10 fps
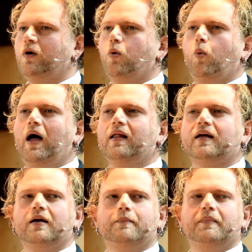
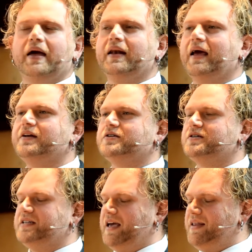Welcome and
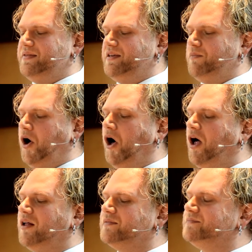entertain them
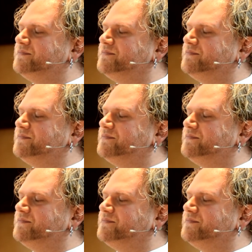all.